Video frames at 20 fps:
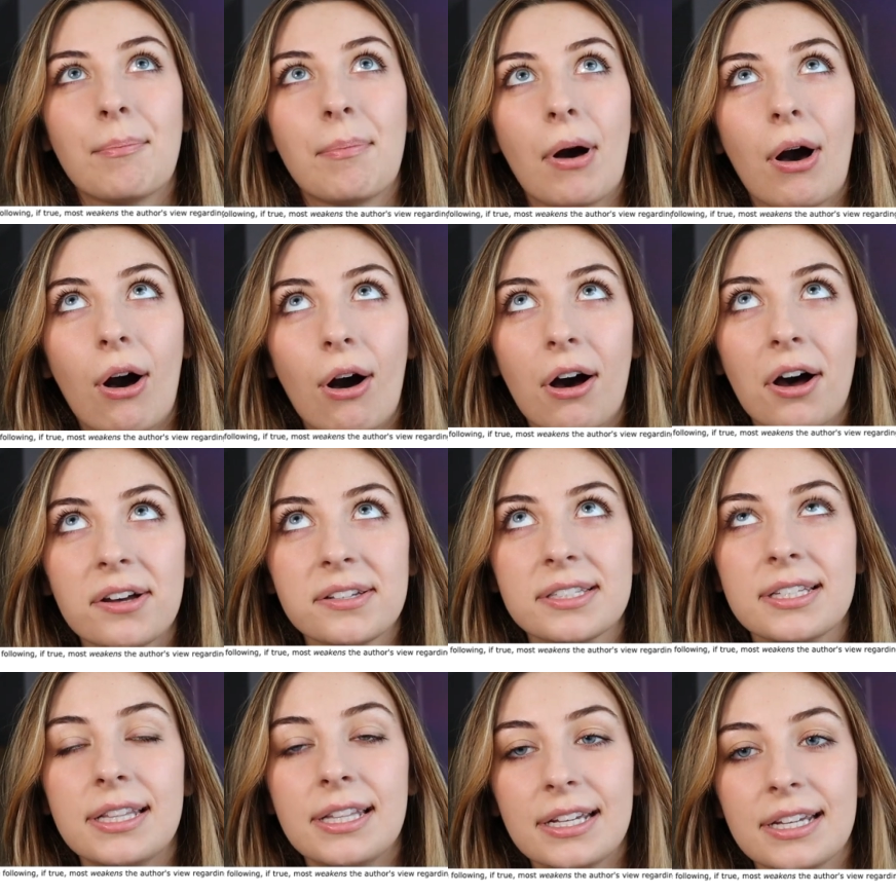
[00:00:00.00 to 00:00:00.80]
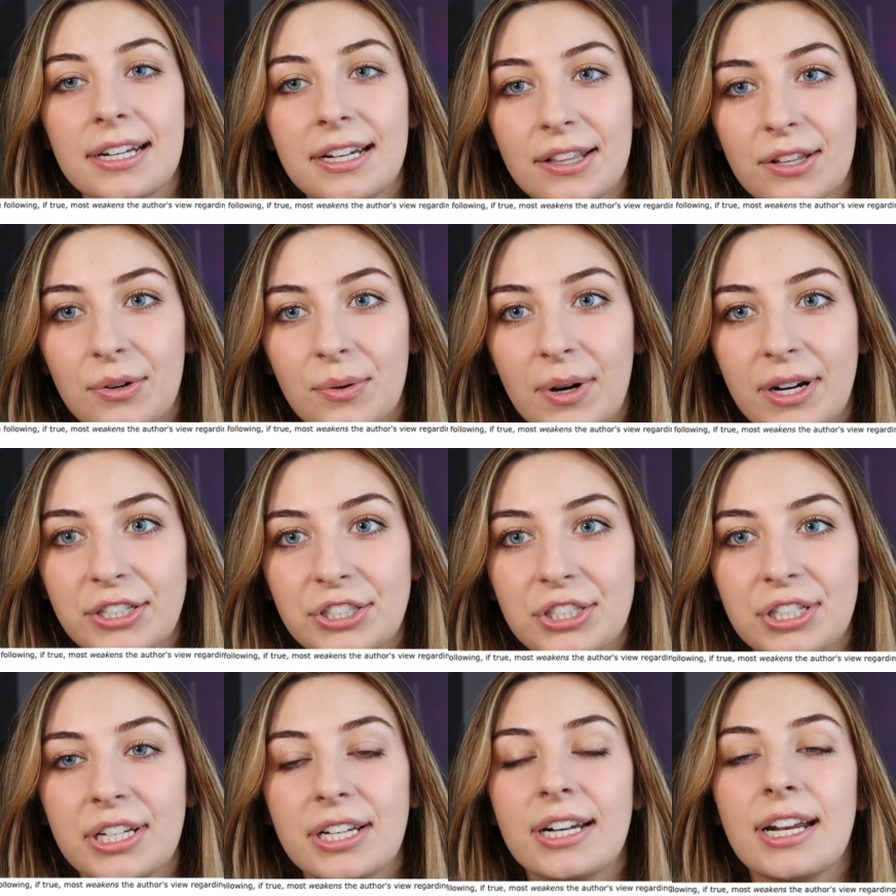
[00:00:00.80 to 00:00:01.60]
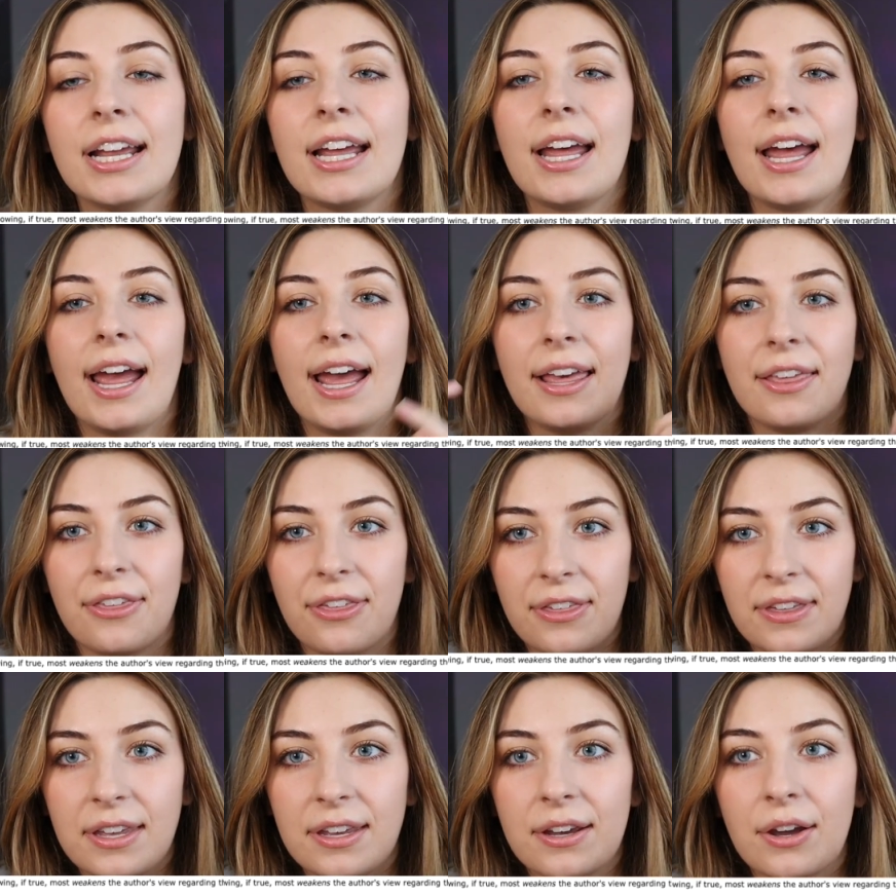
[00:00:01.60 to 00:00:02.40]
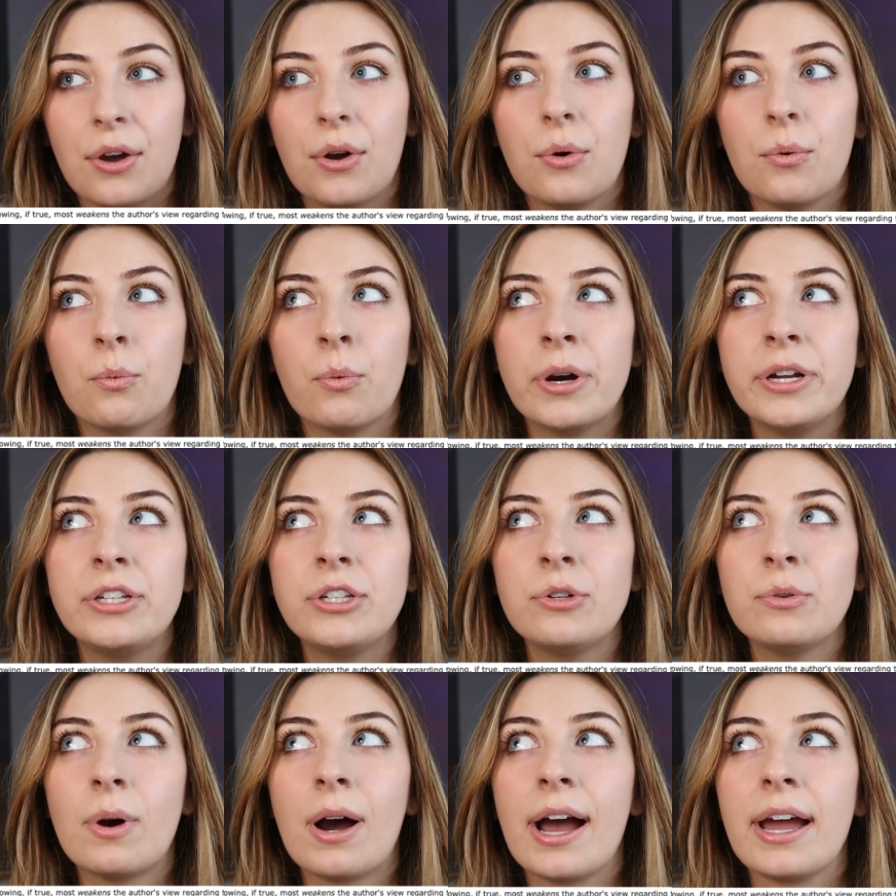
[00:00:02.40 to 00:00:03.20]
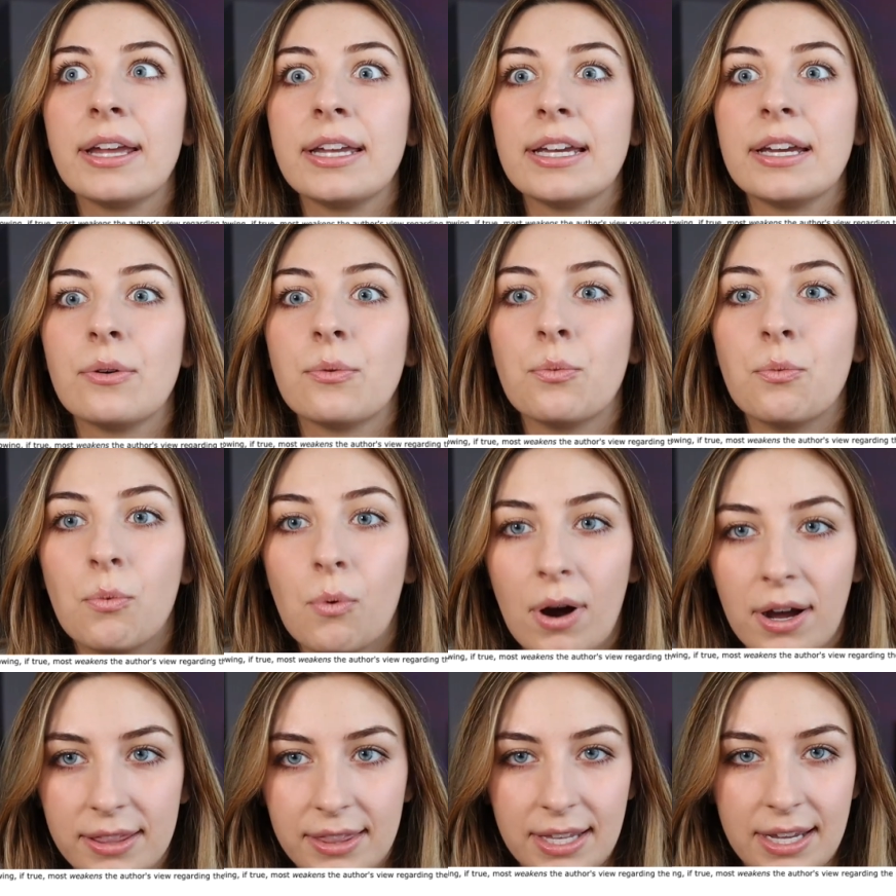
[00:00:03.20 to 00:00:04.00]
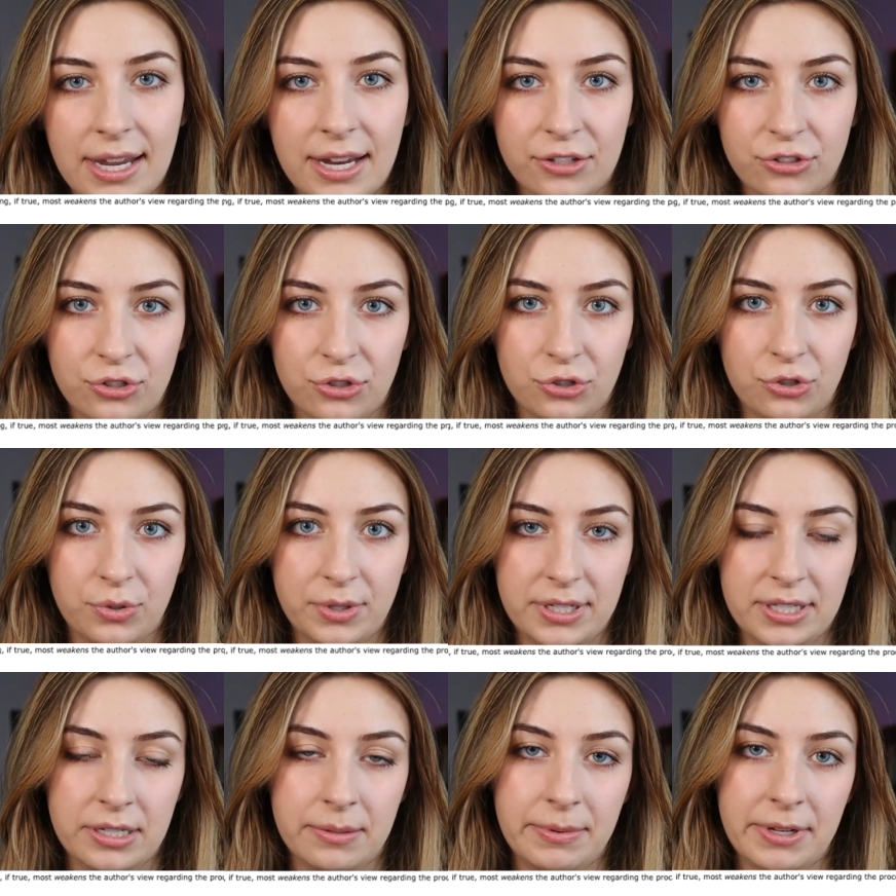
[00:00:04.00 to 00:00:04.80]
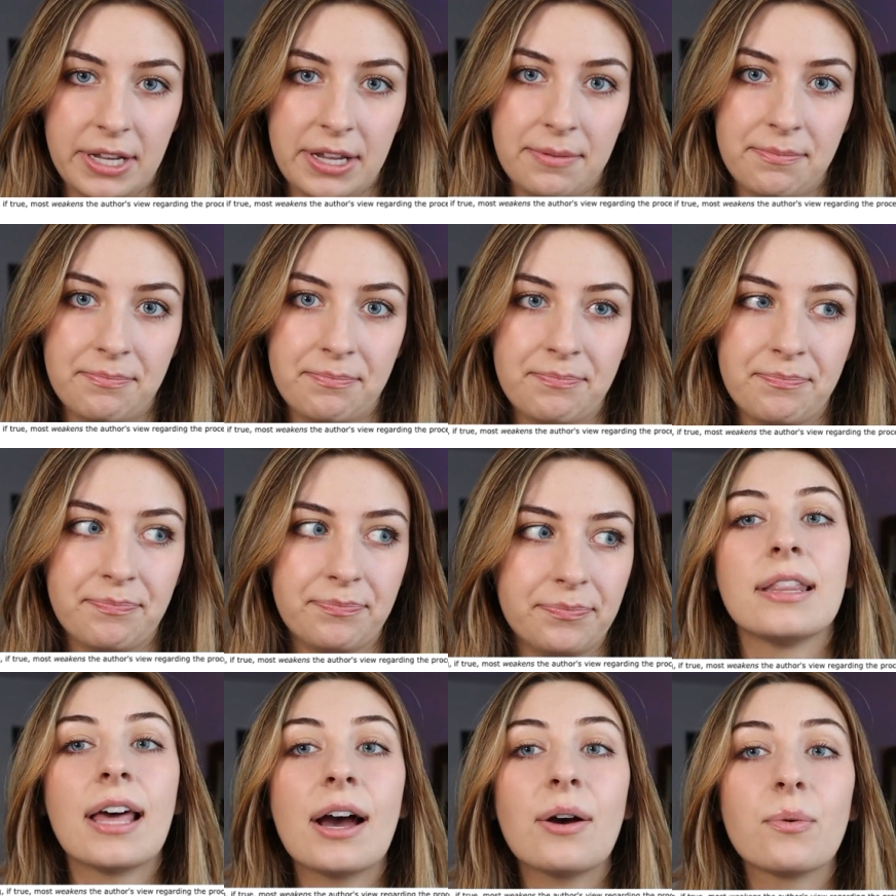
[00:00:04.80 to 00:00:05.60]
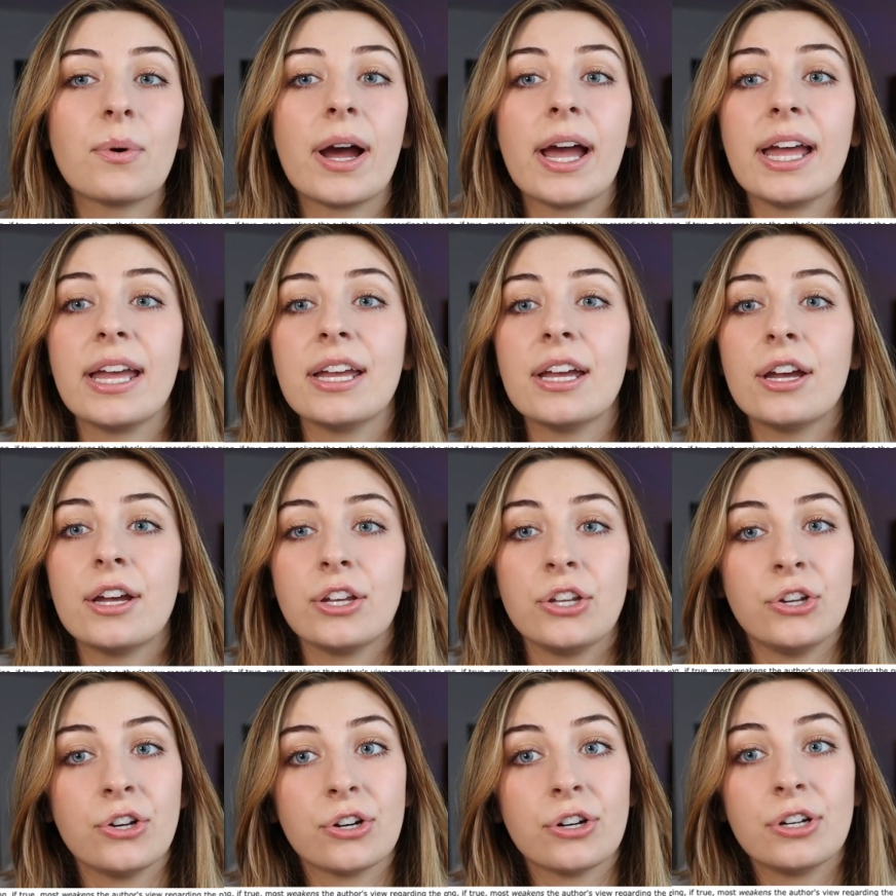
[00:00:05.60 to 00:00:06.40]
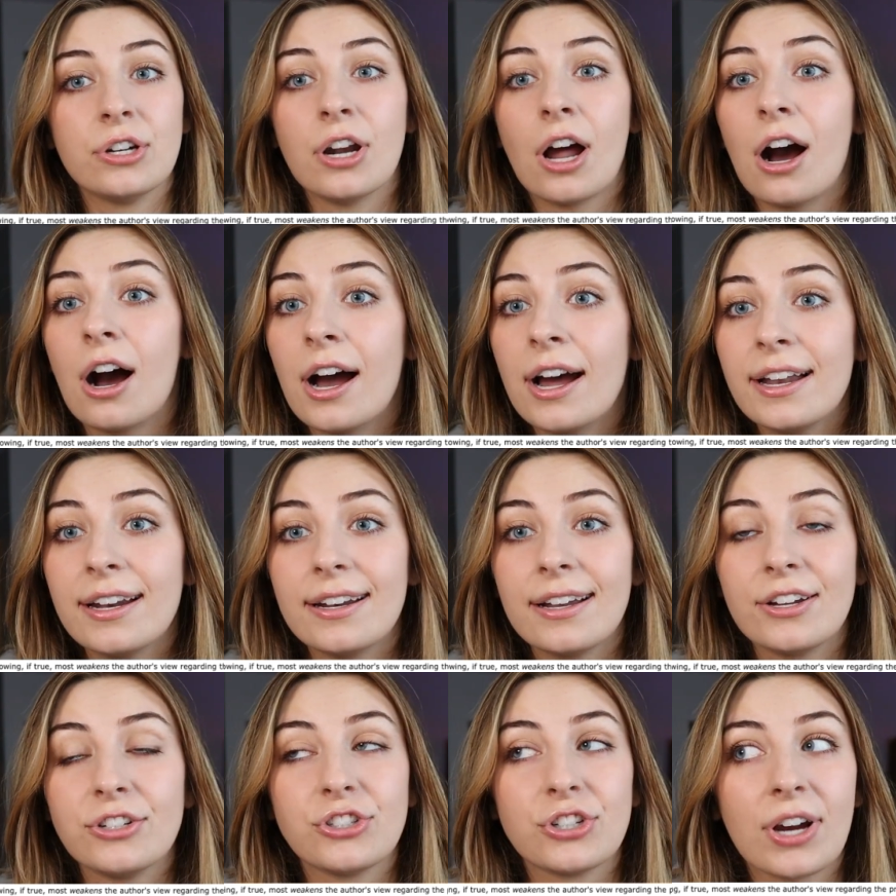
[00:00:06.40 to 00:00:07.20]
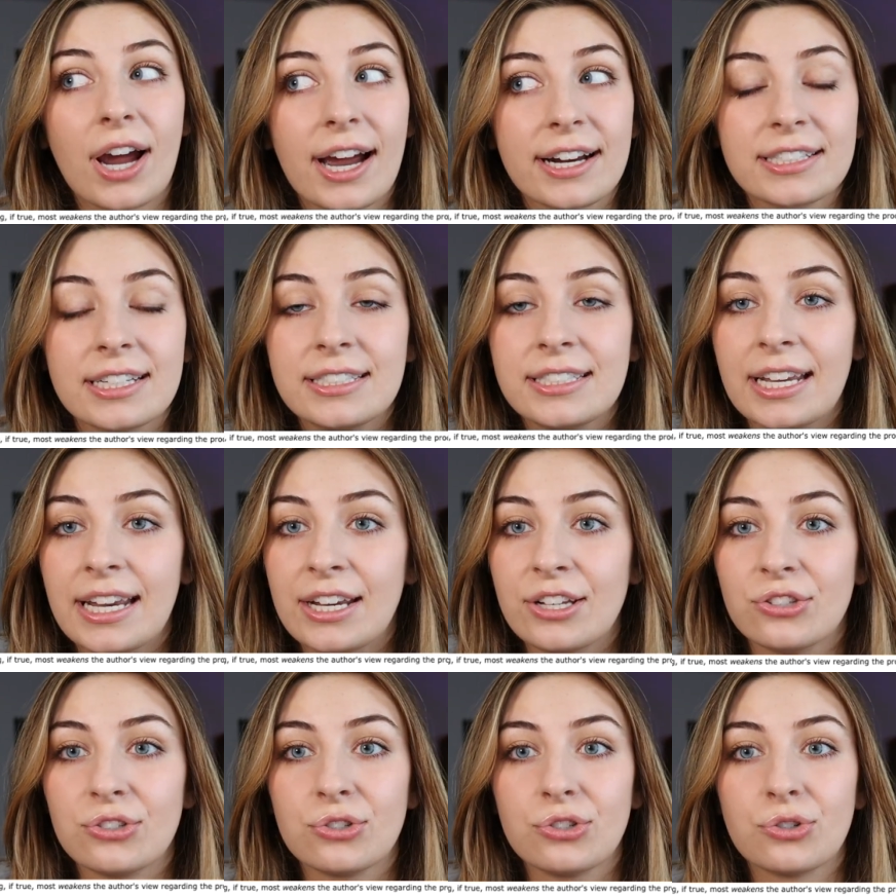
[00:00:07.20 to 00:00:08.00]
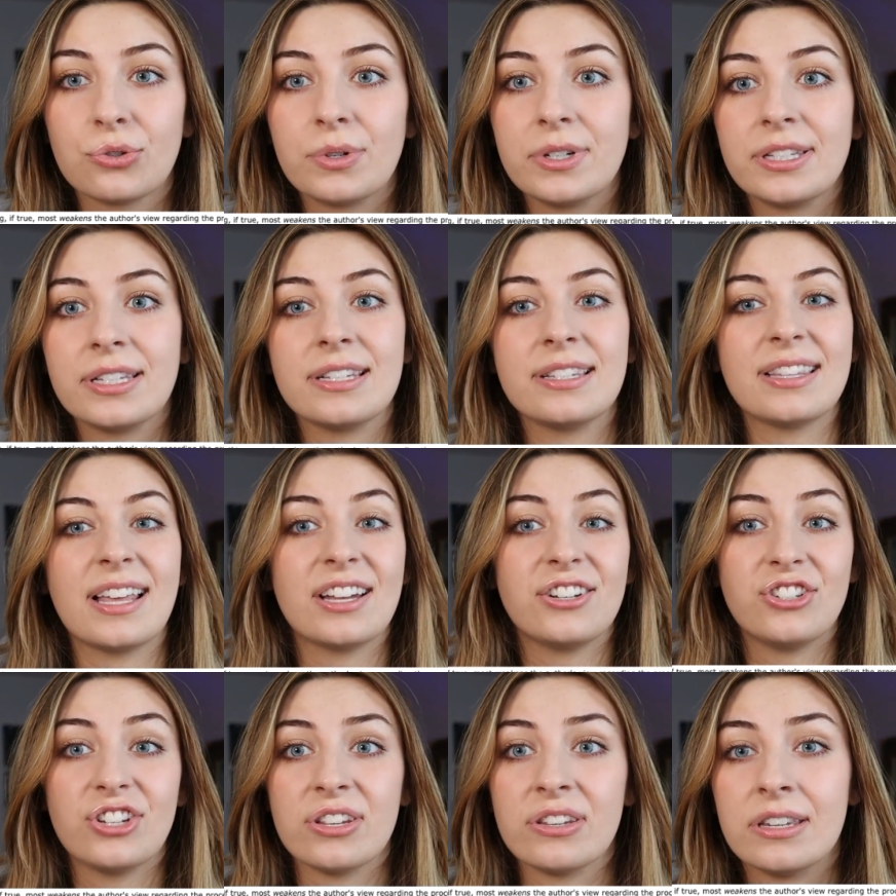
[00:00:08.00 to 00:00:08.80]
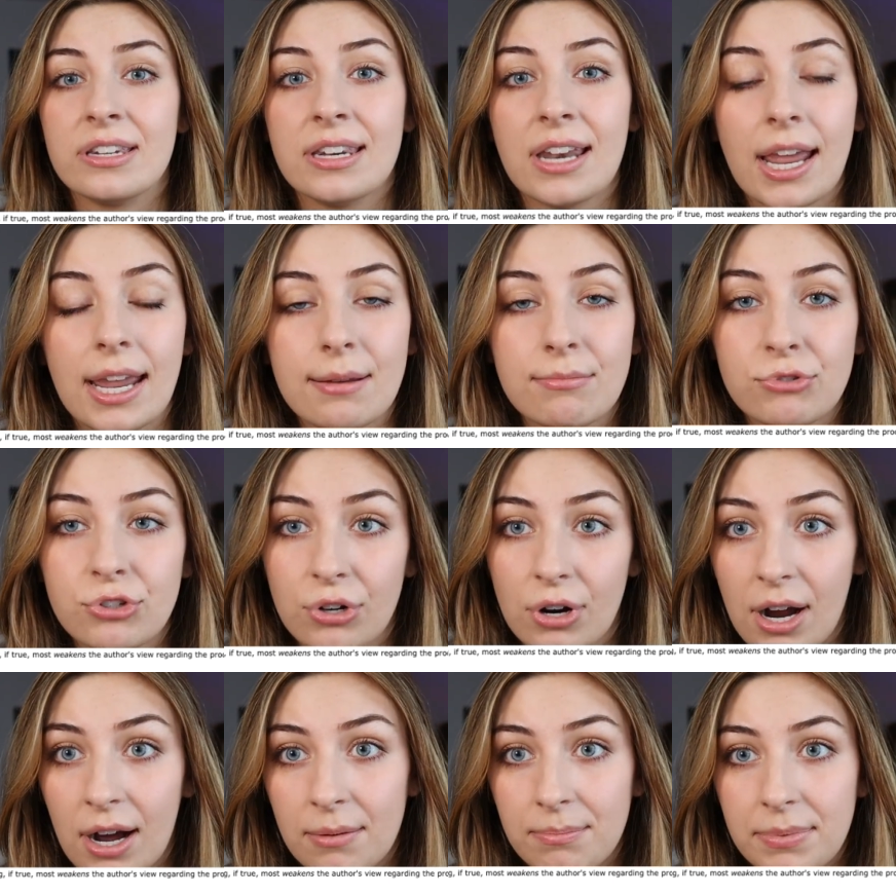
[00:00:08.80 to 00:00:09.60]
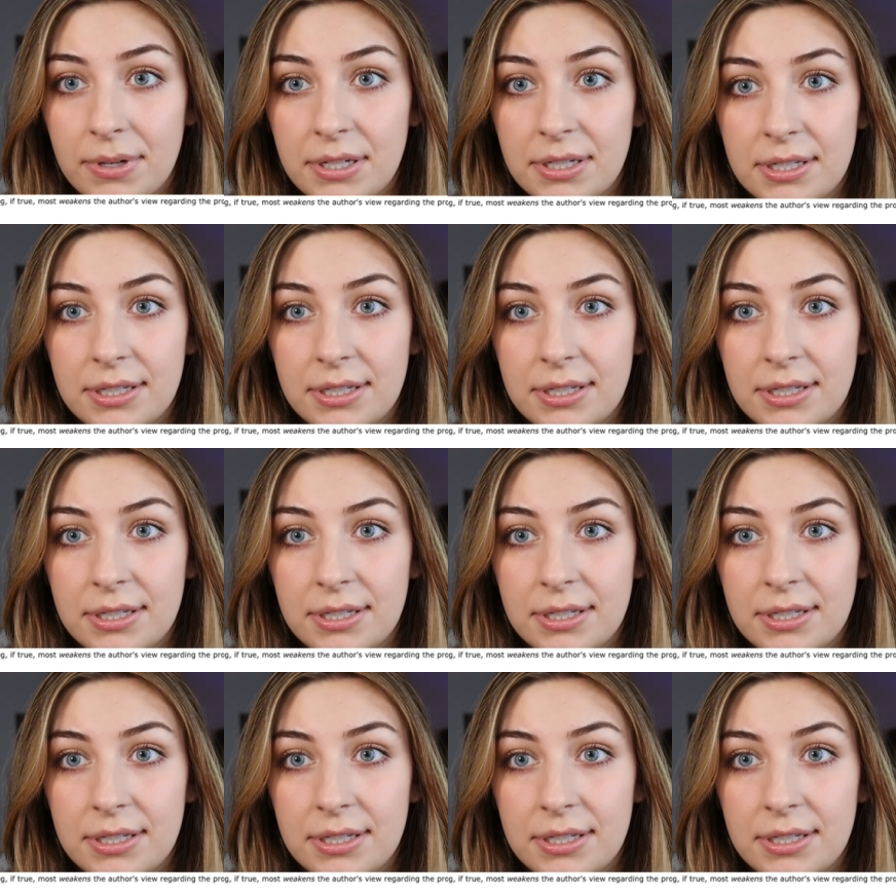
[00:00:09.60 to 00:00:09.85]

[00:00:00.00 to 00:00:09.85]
pause at the end of the question and think, what do I want the answer choice to be? That way, you're not attracted to answer choices that just name drop